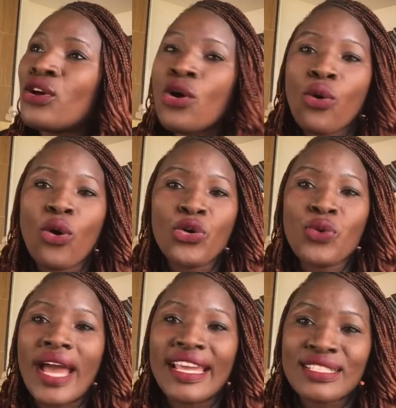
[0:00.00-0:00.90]
or you are
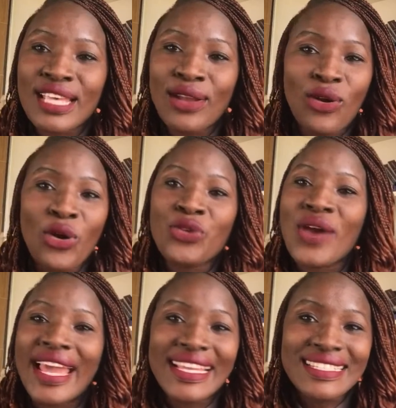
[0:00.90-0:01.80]
a tailor, or you are
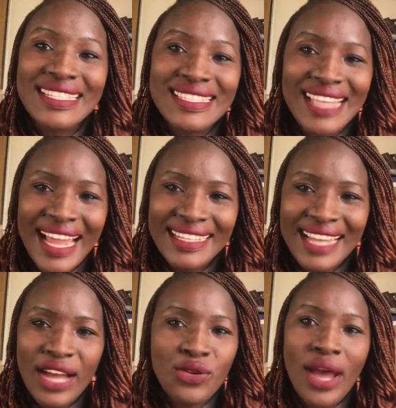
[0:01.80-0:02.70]
a designer,
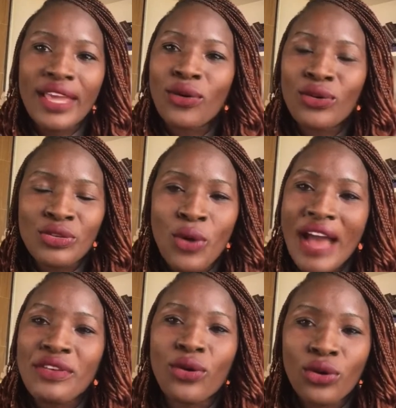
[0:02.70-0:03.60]
you have a
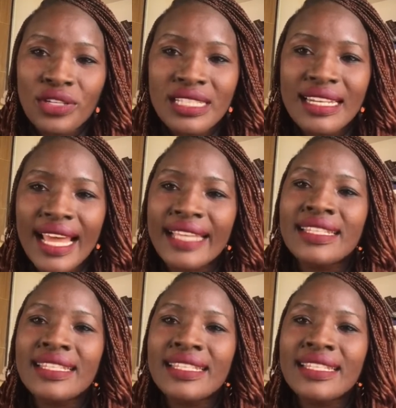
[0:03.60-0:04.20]
clothing line,